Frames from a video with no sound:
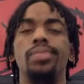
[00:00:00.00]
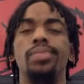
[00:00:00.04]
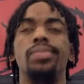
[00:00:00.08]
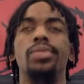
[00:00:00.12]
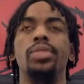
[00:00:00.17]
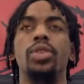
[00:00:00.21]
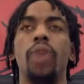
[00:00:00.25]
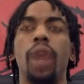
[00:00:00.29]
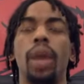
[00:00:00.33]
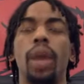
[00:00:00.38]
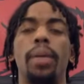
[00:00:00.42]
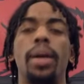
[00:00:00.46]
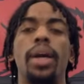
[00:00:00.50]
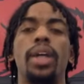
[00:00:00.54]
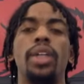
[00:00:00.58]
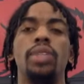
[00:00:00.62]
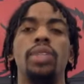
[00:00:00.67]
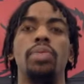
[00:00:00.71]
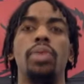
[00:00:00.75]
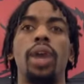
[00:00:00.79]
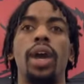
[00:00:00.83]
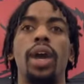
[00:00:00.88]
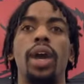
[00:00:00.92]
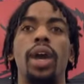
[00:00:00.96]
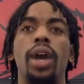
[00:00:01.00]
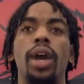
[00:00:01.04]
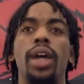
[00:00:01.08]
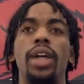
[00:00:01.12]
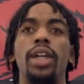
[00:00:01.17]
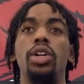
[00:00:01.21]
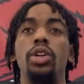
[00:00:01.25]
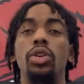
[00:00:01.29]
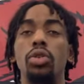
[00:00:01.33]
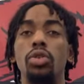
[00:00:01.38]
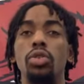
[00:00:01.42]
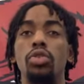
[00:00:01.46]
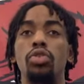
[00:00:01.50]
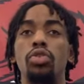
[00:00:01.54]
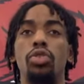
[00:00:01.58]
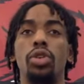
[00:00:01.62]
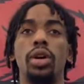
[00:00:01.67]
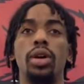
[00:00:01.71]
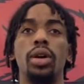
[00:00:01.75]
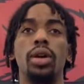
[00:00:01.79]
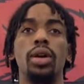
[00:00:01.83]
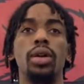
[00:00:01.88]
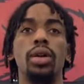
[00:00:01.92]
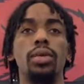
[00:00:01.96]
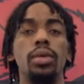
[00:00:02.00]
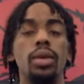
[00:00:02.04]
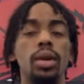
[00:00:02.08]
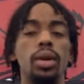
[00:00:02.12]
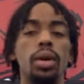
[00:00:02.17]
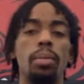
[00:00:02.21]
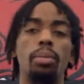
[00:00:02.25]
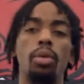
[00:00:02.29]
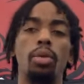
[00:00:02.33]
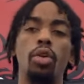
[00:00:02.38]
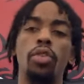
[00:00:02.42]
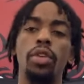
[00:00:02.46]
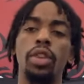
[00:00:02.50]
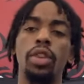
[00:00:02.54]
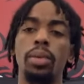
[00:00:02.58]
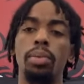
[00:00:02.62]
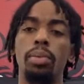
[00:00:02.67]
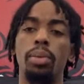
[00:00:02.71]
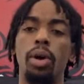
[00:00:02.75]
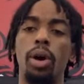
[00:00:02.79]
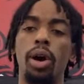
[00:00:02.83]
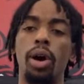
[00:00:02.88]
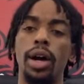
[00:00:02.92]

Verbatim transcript: great basketball IQ for moving the ball.